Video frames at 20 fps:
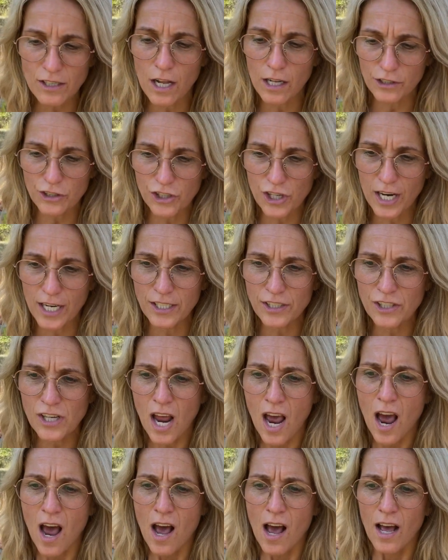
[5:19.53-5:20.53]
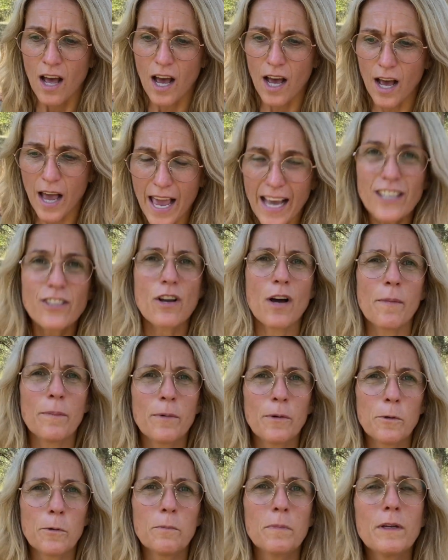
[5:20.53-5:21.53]
changed.
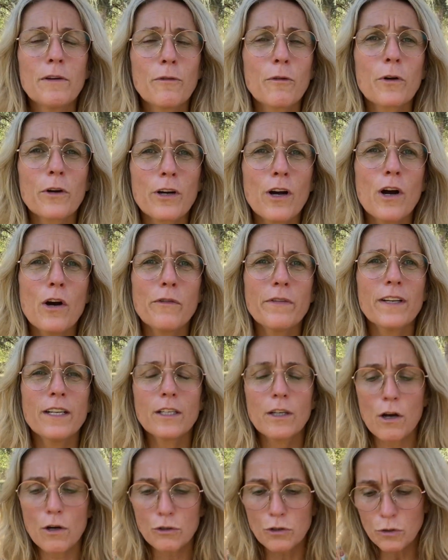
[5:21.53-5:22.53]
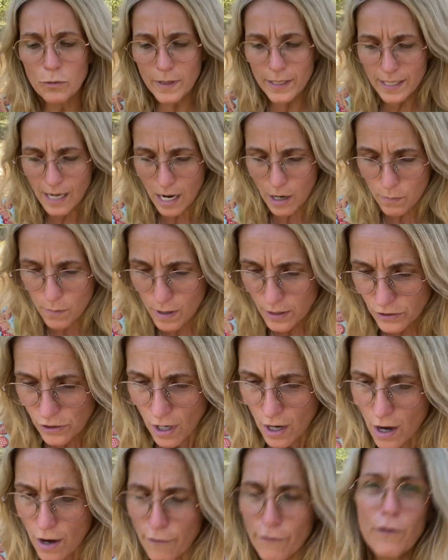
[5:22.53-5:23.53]
Example, before COVID, Costa Rica was
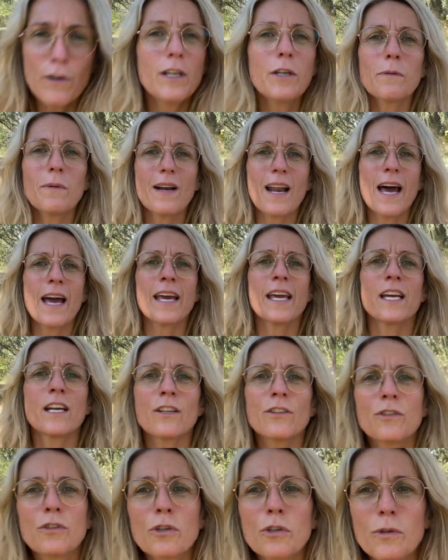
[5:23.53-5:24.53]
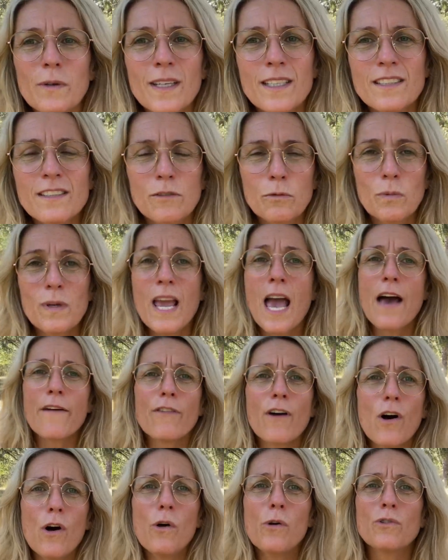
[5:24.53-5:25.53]
fully relying on tourists. We have
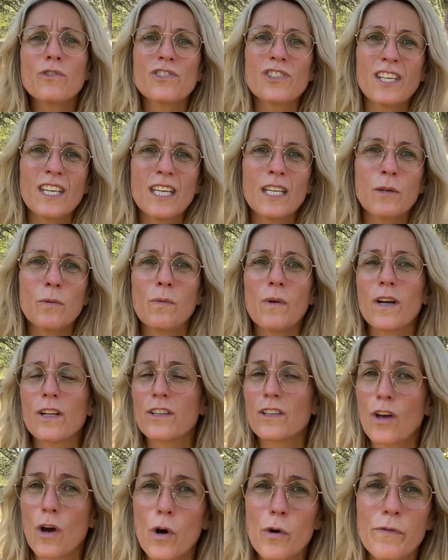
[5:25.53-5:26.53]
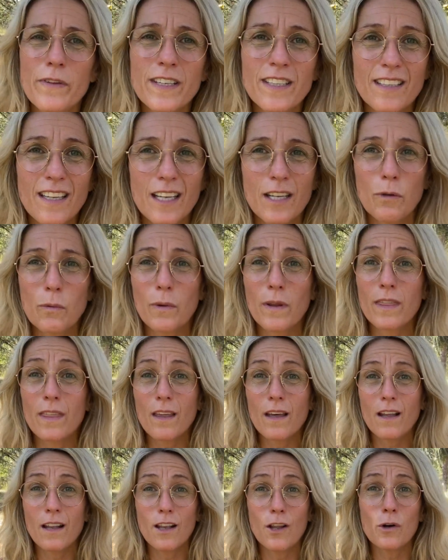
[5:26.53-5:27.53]
all seen what COVID did with
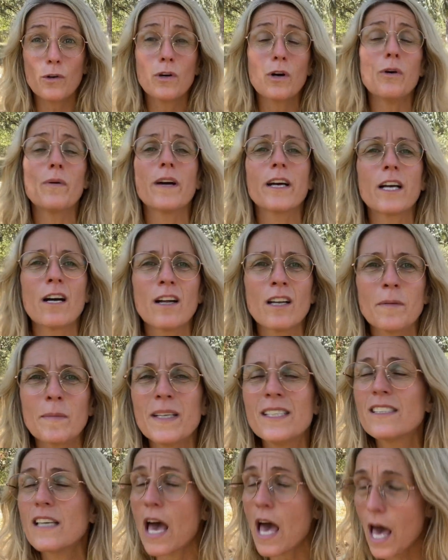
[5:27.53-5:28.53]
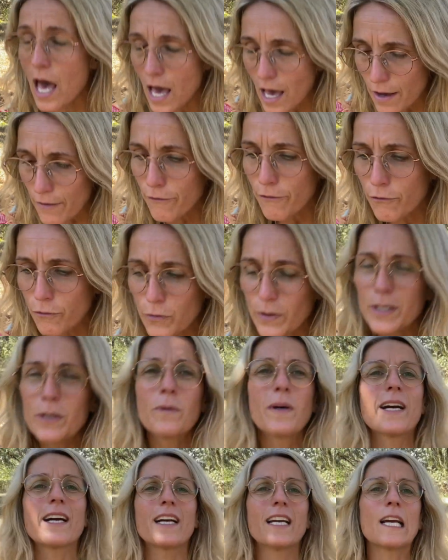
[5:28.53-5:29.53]
the local economies
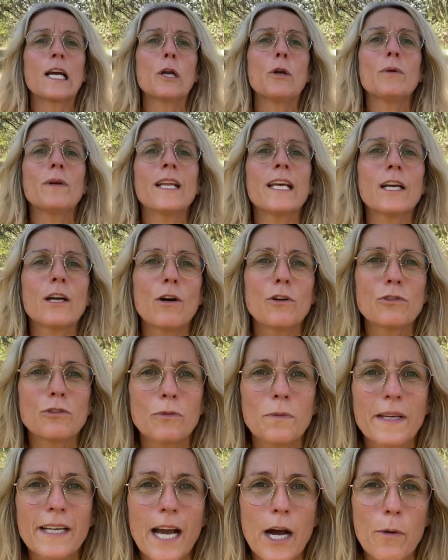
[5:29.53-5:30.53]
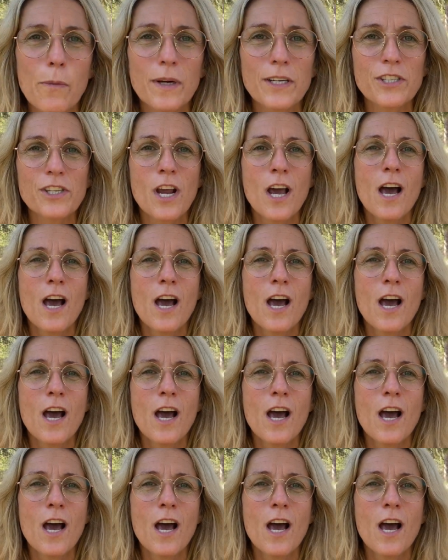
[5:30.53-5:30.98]
everywhere, including Costa Rica, which